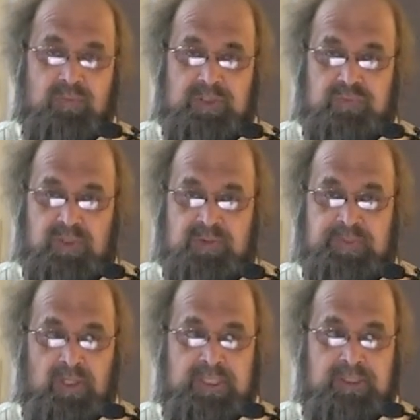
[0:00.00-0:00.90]
what's, what's
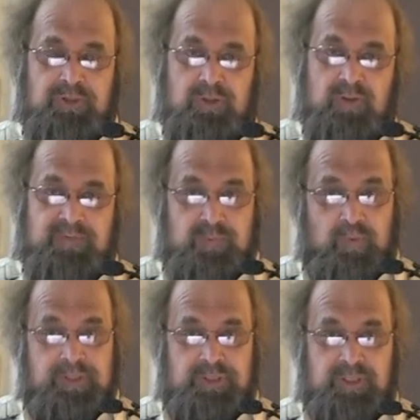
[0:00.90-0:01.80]
Bill going to do if his
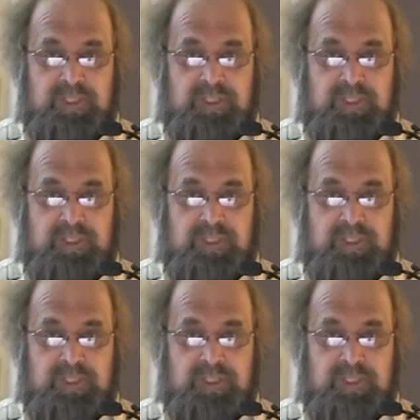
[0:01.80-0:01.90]
brother should